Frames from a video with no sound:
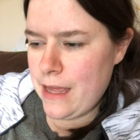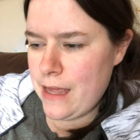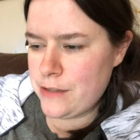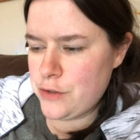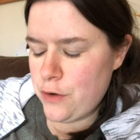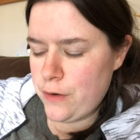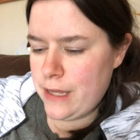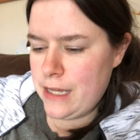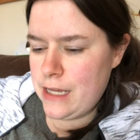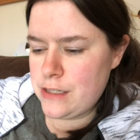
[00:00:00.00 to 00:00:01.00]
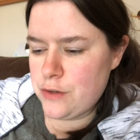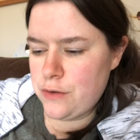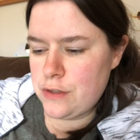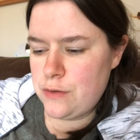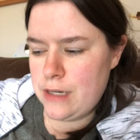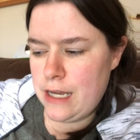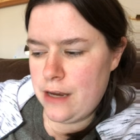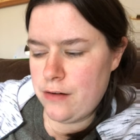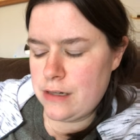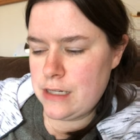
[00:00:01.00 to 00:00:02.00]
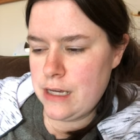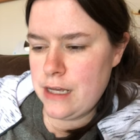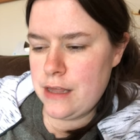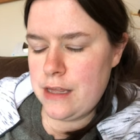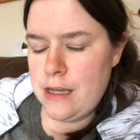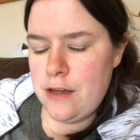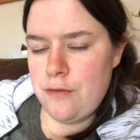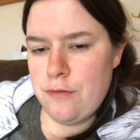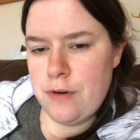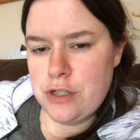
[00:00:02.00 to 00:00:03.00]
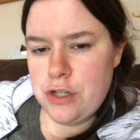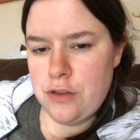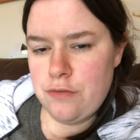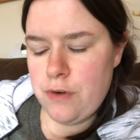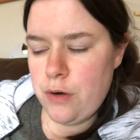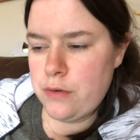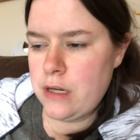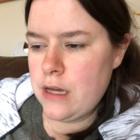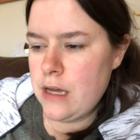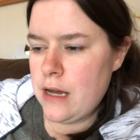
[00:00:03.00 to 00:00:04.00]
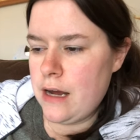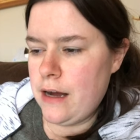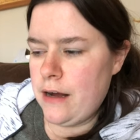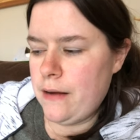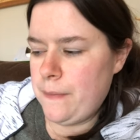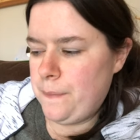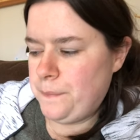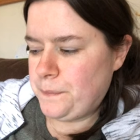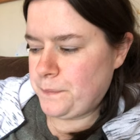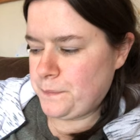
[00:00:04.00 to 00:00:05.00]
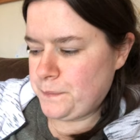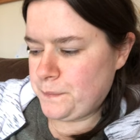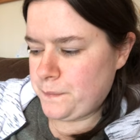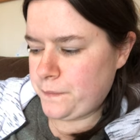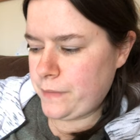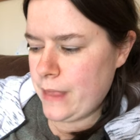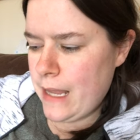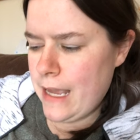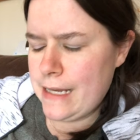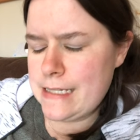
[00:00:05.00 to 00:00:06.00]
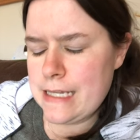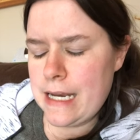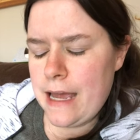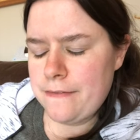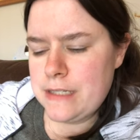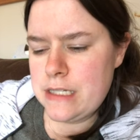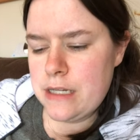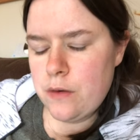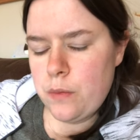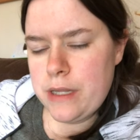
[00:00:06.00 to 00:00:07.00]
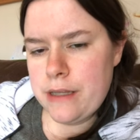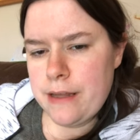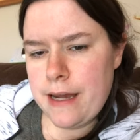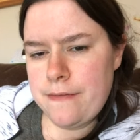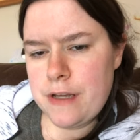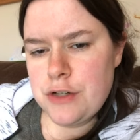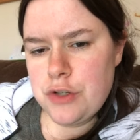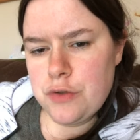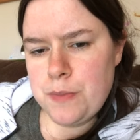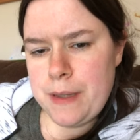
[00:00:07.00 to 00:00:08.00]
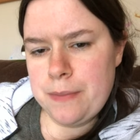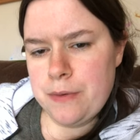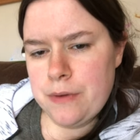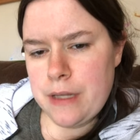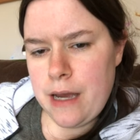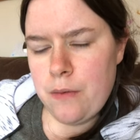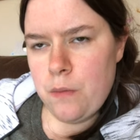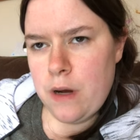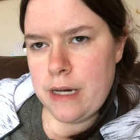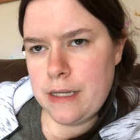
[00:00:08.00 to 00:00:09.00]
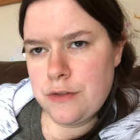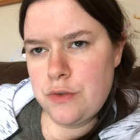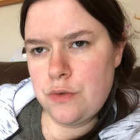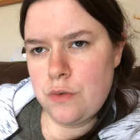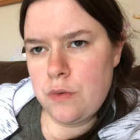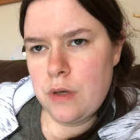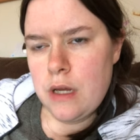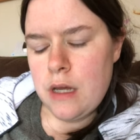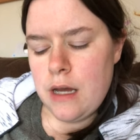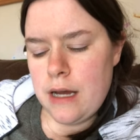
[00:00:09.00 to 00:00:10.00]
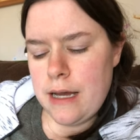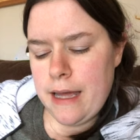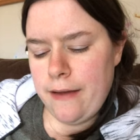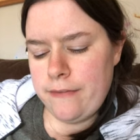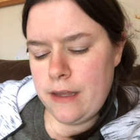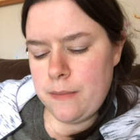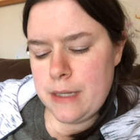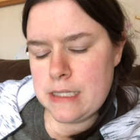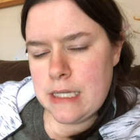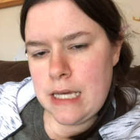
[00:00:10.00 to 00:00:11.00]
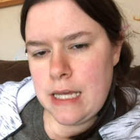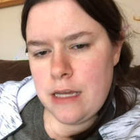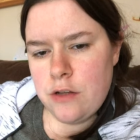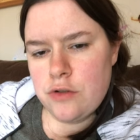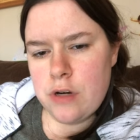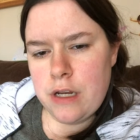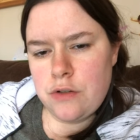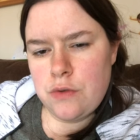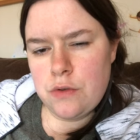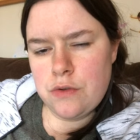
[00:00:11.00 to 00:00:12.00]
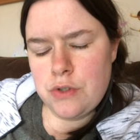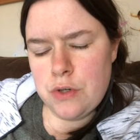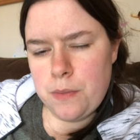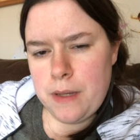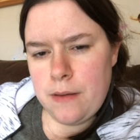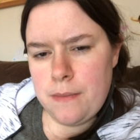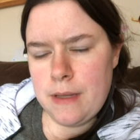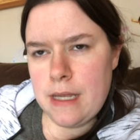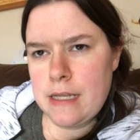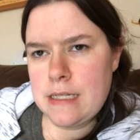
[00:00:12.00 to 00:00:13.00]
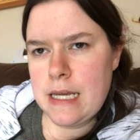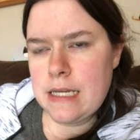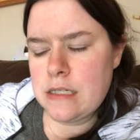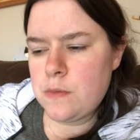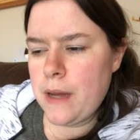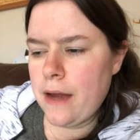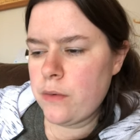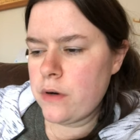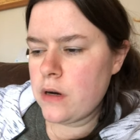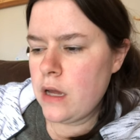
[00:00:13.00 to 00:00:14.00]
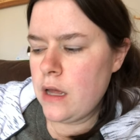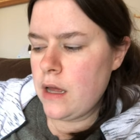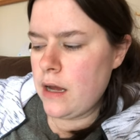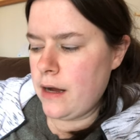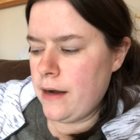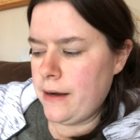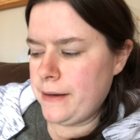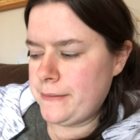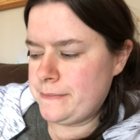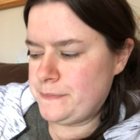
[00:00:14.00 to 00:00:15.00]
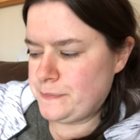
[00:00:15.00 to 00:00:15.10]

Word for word: so he is going to inherit the Russian throne. Um, and he's going to have to deal with a lot of issues, people not wanting to uh, have him as king, trying to usurp him and take his power. Um,